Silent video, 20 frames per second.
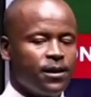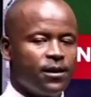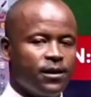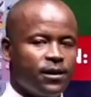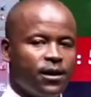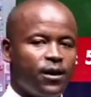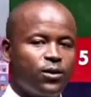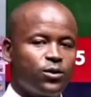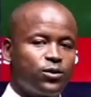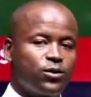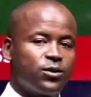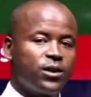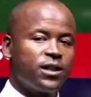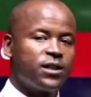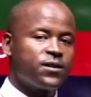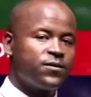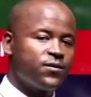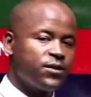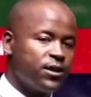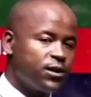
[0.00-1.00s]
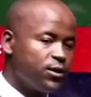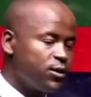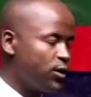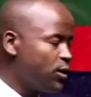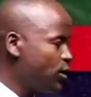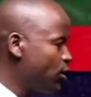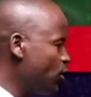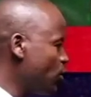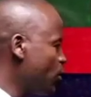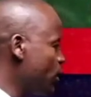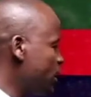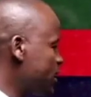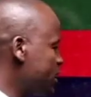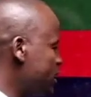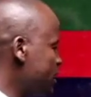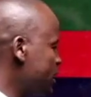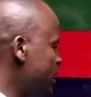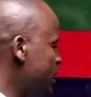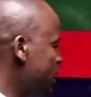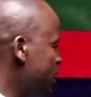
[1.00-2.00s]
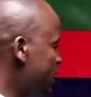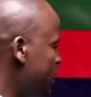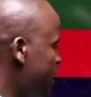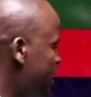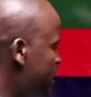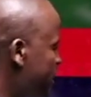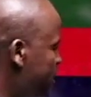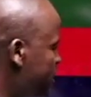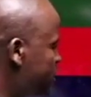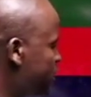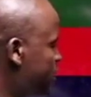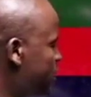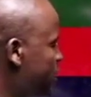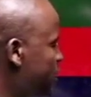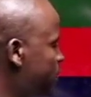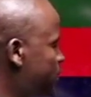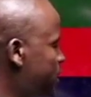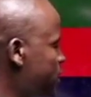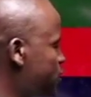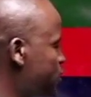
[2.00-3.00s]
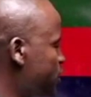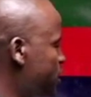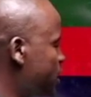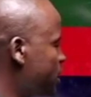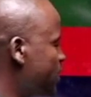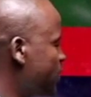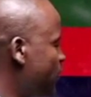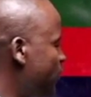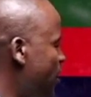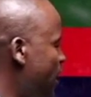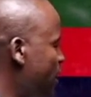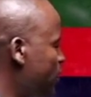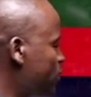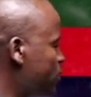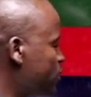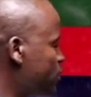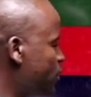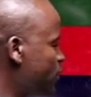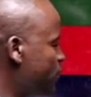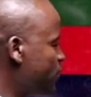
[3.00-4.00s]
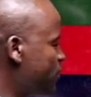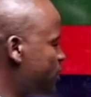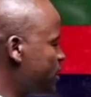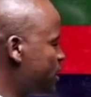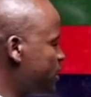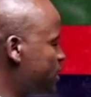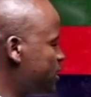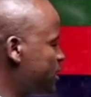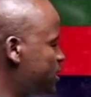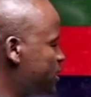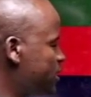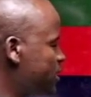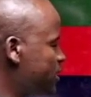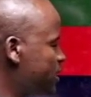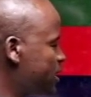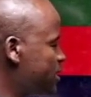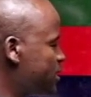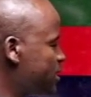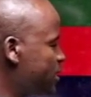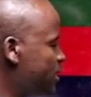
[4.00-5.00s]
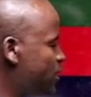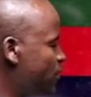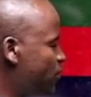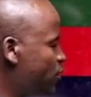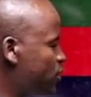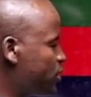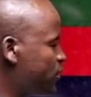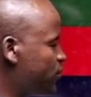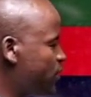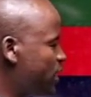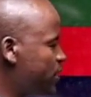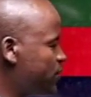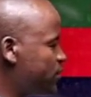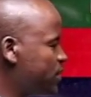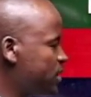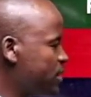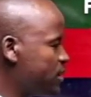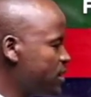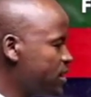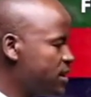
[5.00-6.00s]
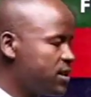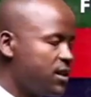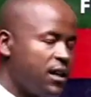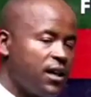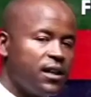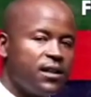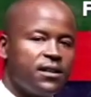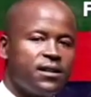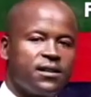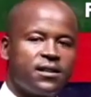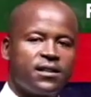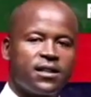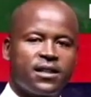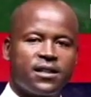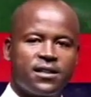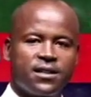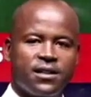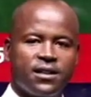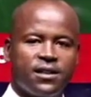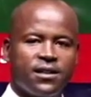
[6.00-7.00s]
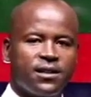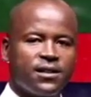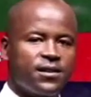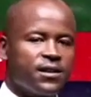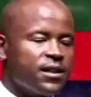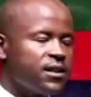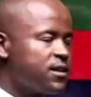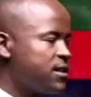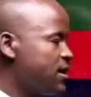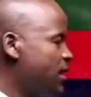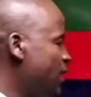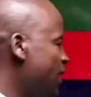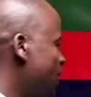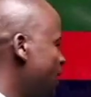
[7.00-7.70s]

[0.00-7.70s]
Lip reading: In our today's video, we'll see the trigonometric values of 30 degrees, 45 degrees and 60 degrees